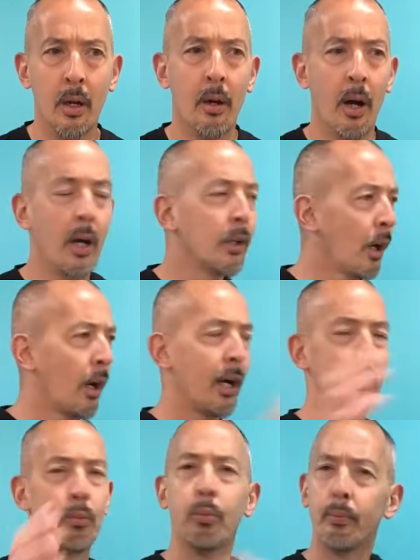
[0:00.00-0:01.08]
Hung Gar has
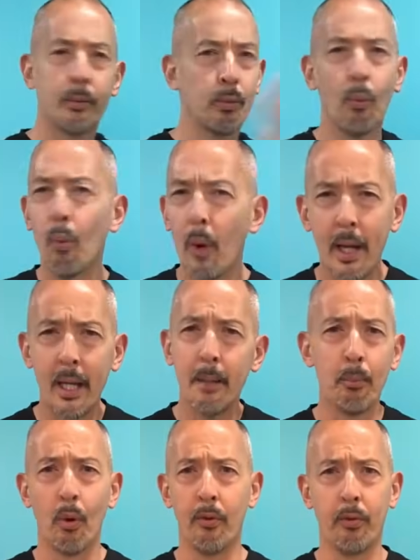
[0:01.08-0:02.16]
way
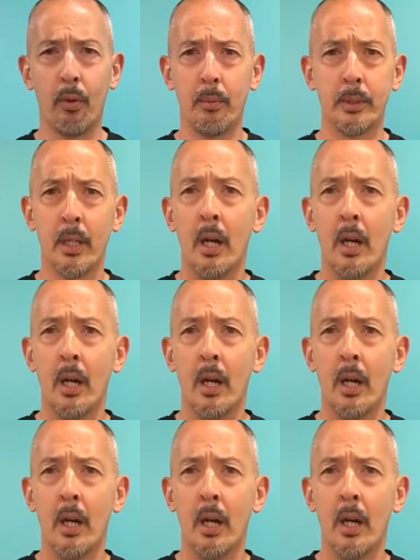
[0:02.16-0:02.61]
more forms.